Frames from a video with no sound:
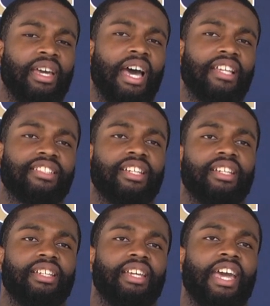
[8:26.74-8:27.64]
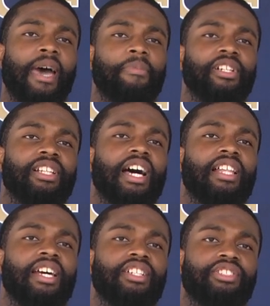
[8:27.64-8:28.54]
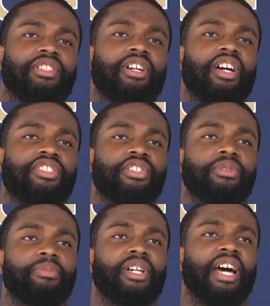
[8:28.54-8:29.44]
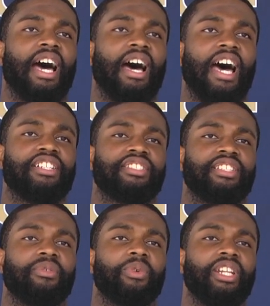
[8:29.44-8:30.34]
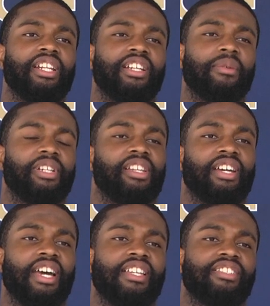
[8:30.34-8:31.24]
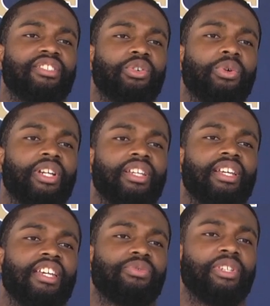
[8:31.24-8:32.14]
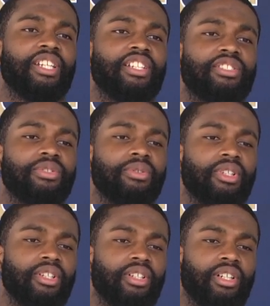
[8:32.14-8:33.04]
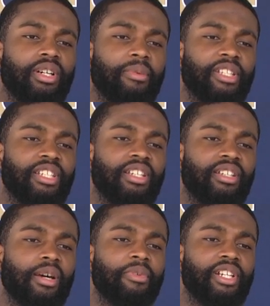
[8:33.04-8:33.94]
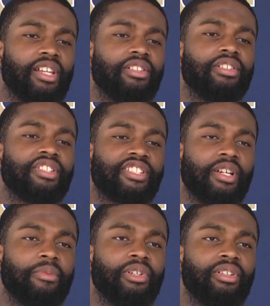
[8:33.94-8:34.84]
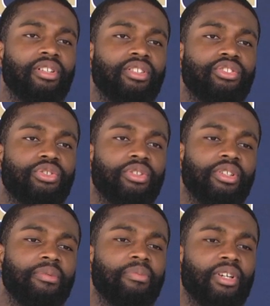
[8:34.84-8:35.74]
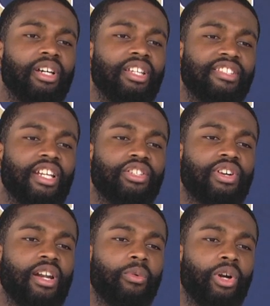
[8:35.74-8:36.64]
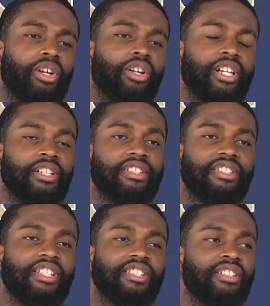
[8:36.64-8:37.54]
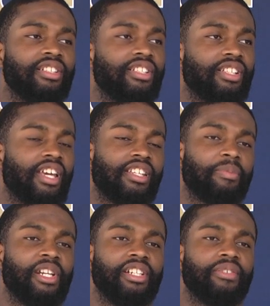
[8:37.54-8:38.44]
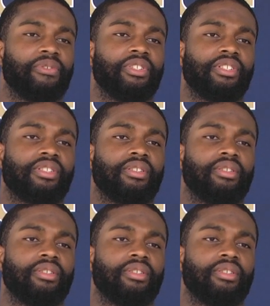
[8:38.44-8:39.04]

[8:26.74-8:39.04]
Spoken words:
I say it happened a lot last year also, but I just think we didn't come together as quick as we needed to. I think coming together in the summer, truly, instead of trying to work on it in the season, has made a difference.